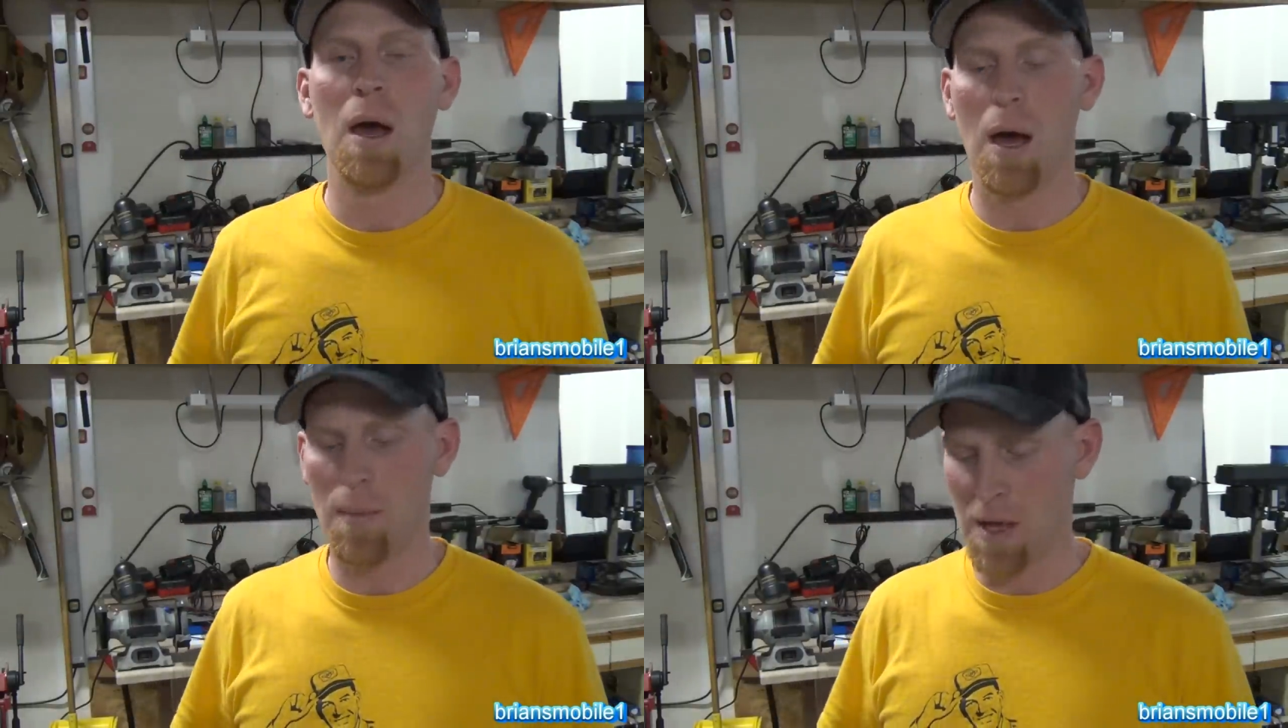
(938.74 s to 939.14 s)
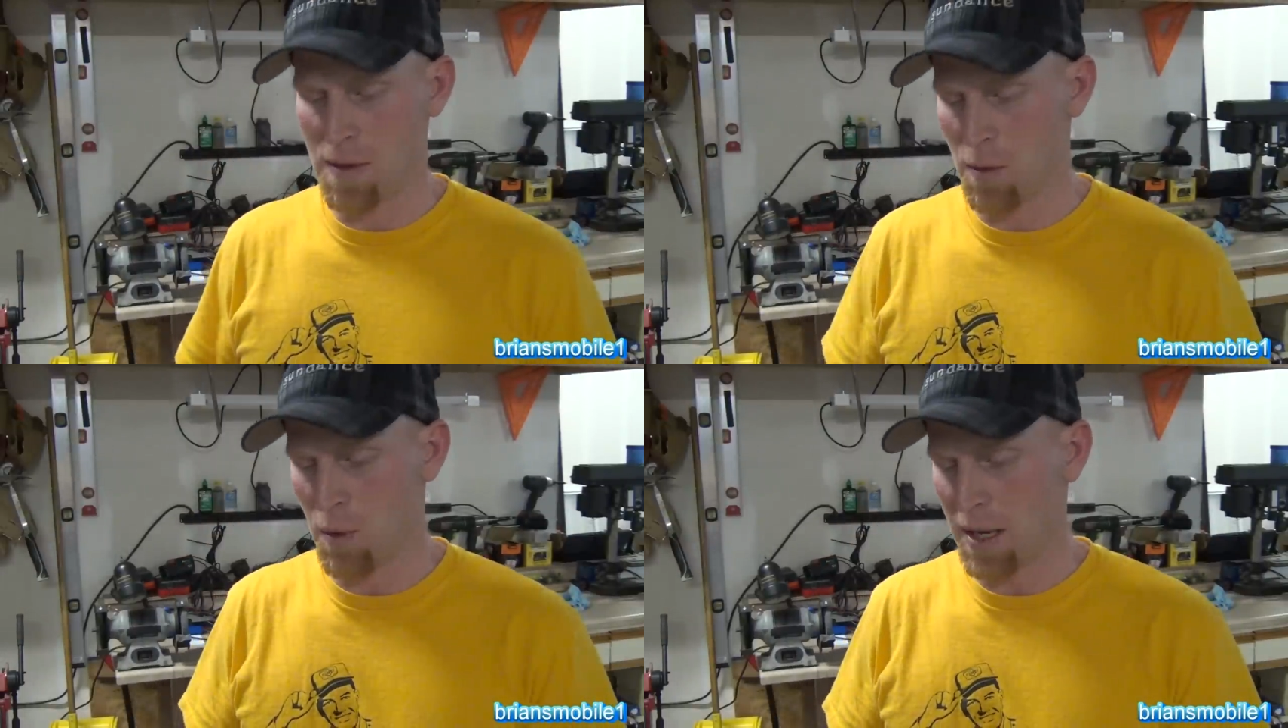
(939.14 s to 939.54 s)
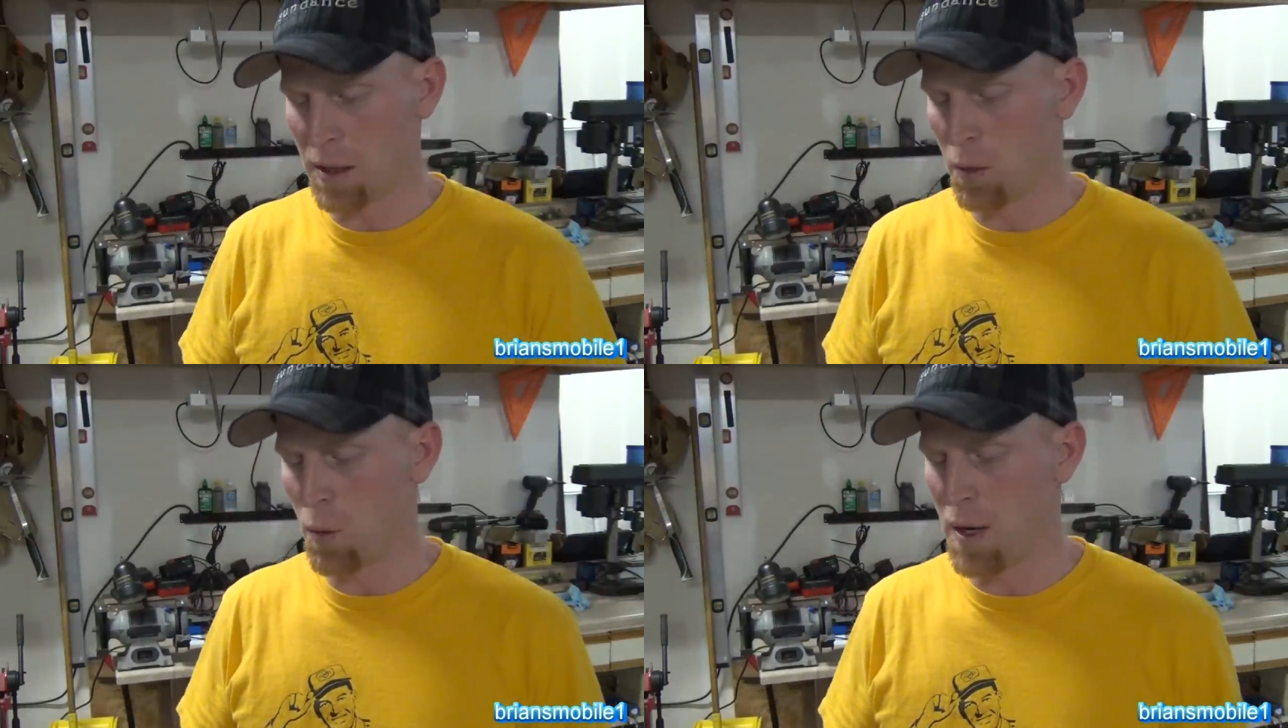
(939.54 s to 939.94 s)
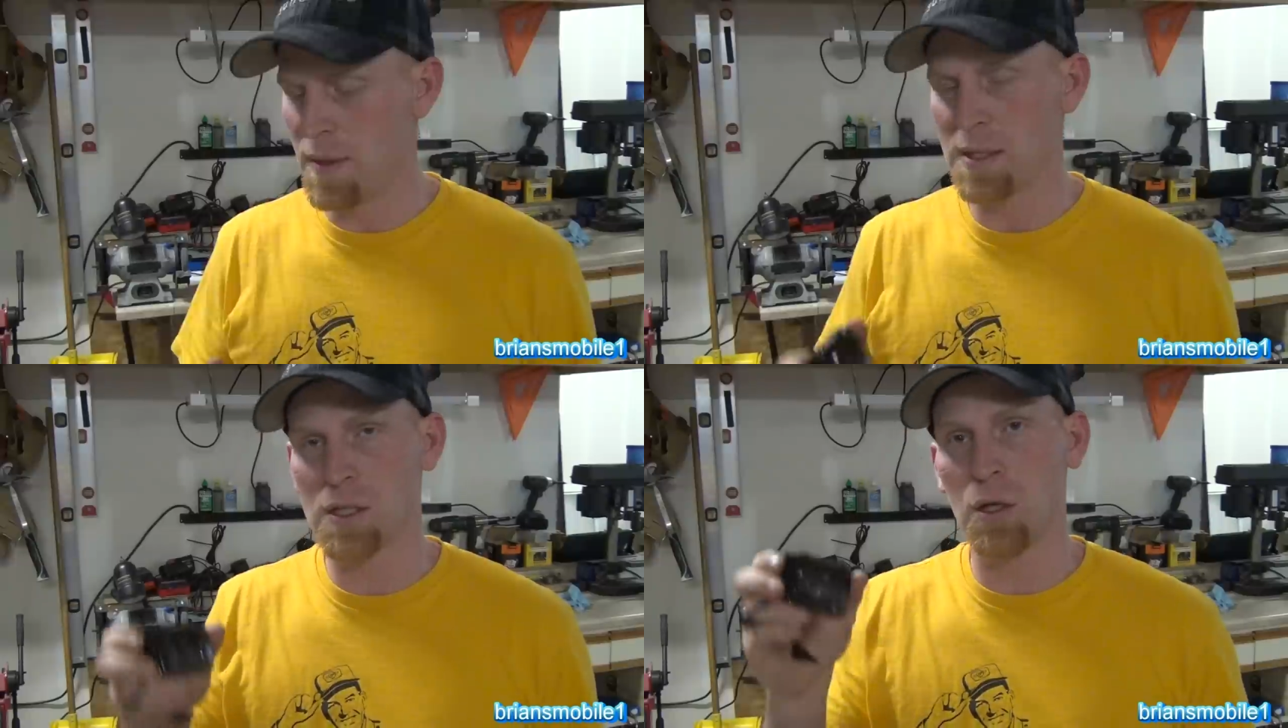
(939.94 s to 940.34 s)
I mean, the regular
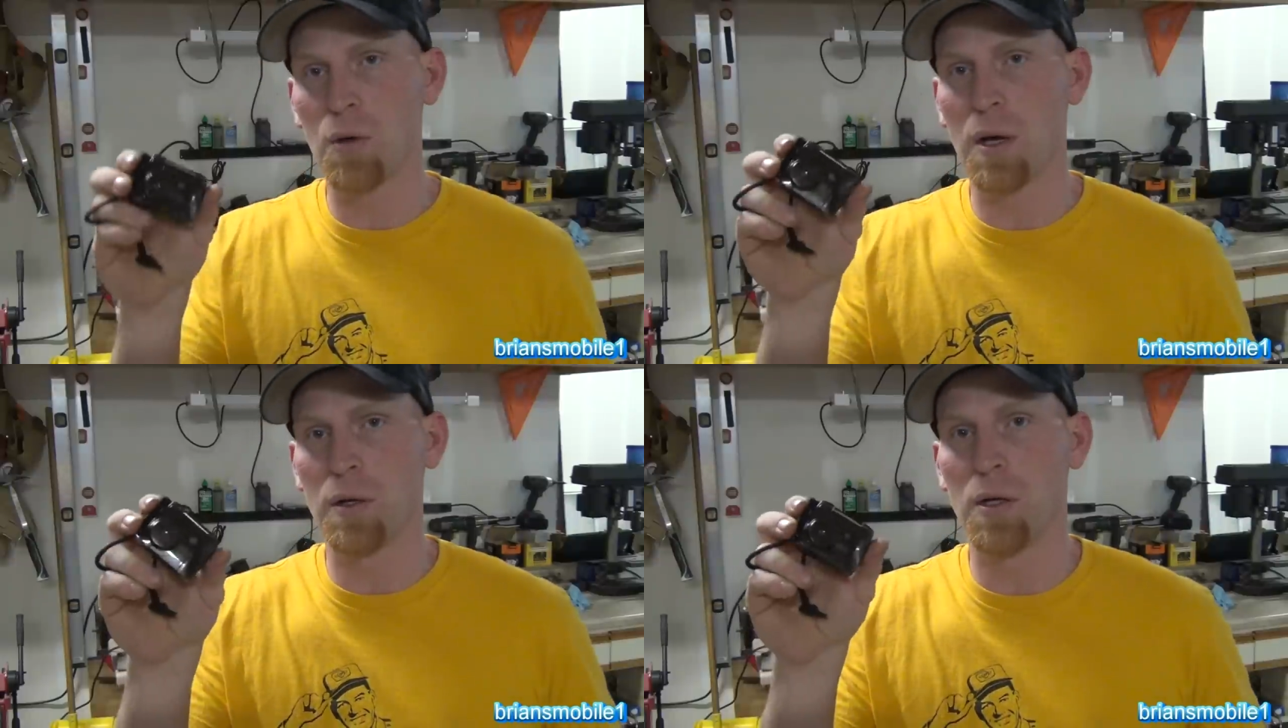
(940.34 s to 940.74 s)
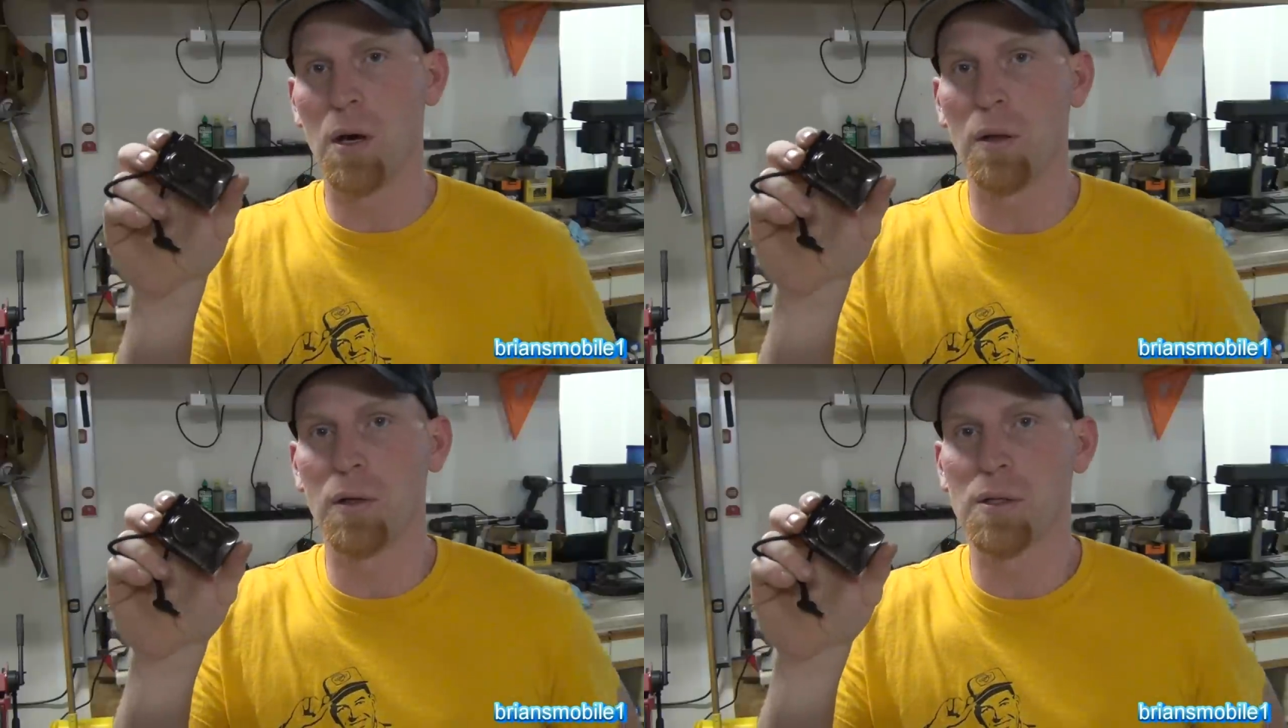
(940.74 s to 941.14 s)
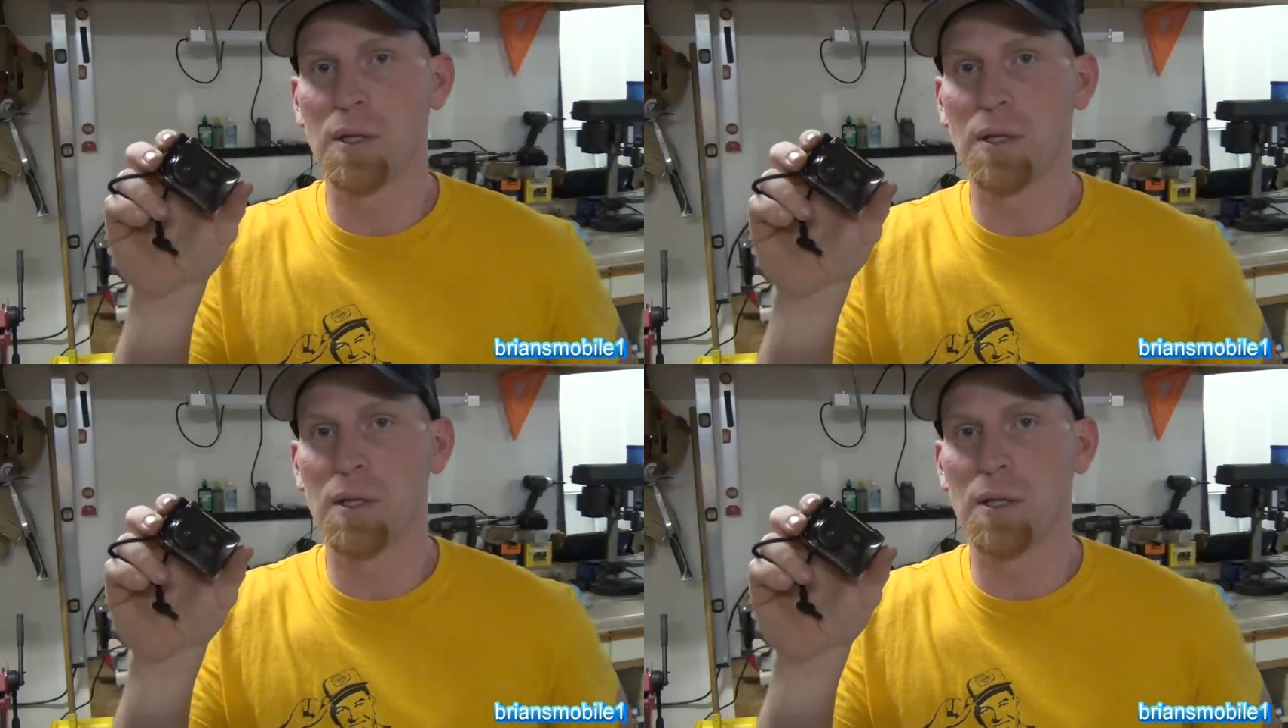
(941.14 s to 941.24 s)
one that's $200